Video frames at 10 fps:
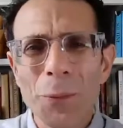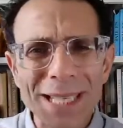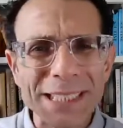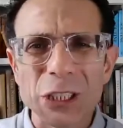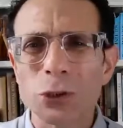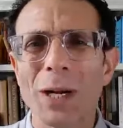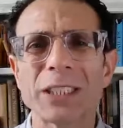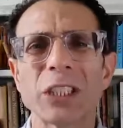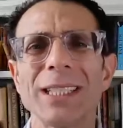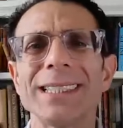really
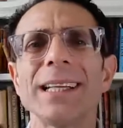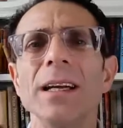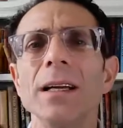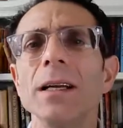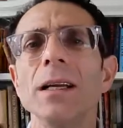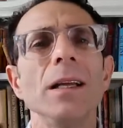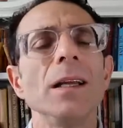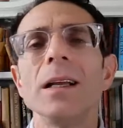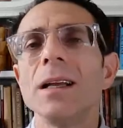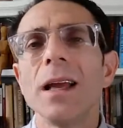stretch it
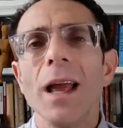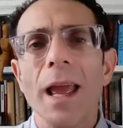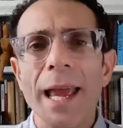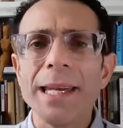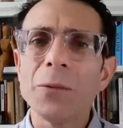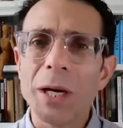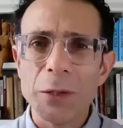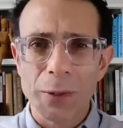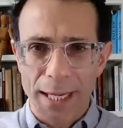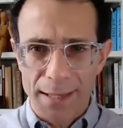any way
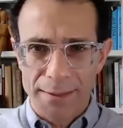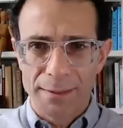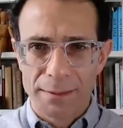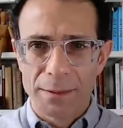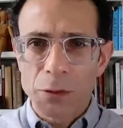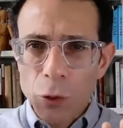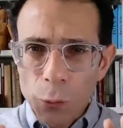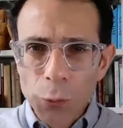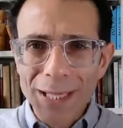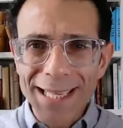you can to
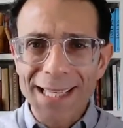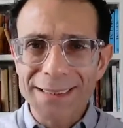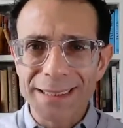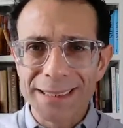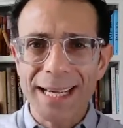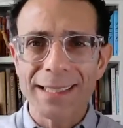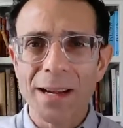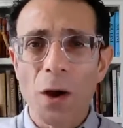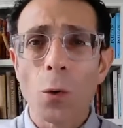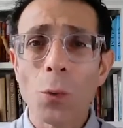really
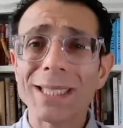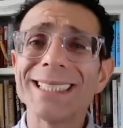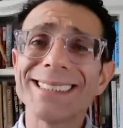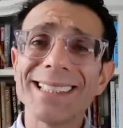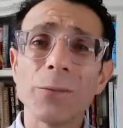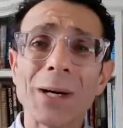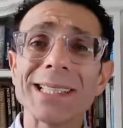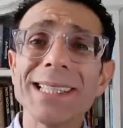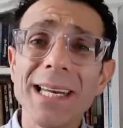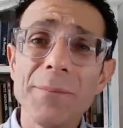understand what
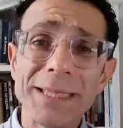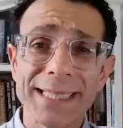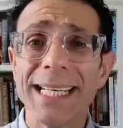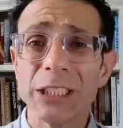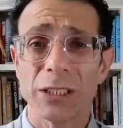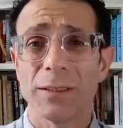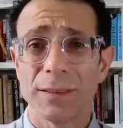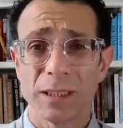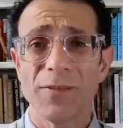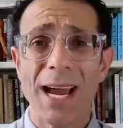are the limitation
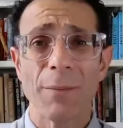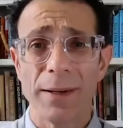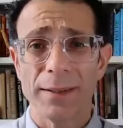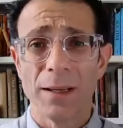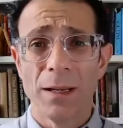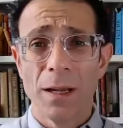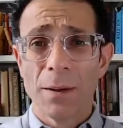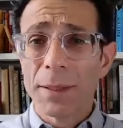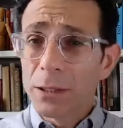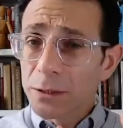of this fabric.
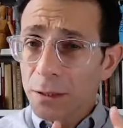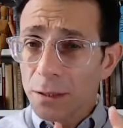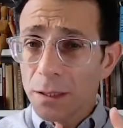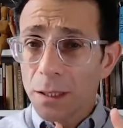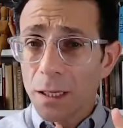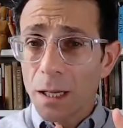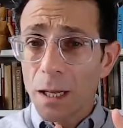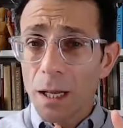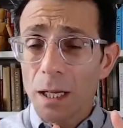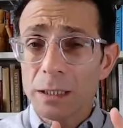Because
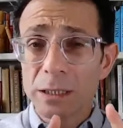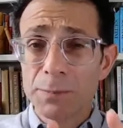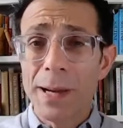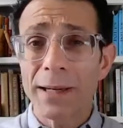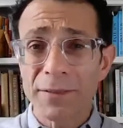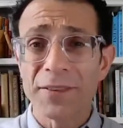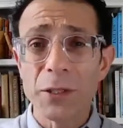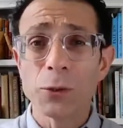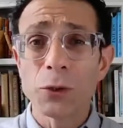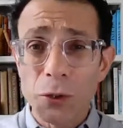it's better for
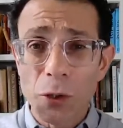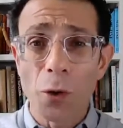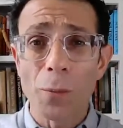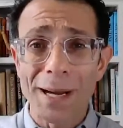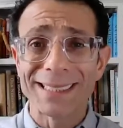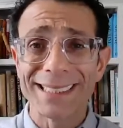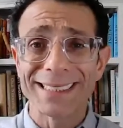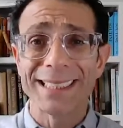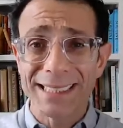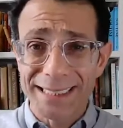you to know about
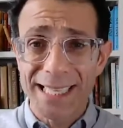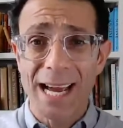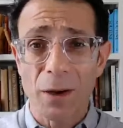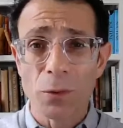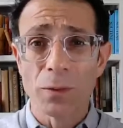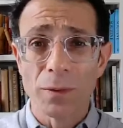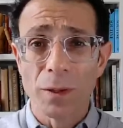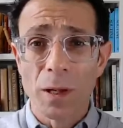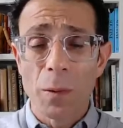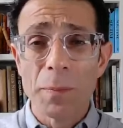these things now
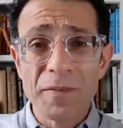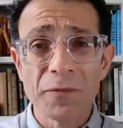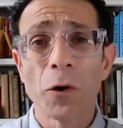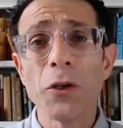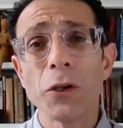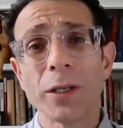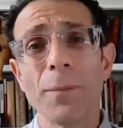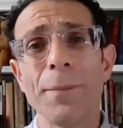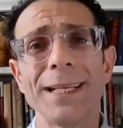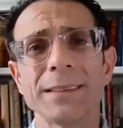before you
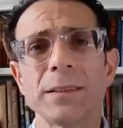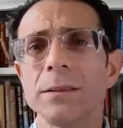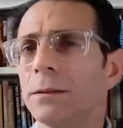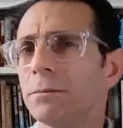commit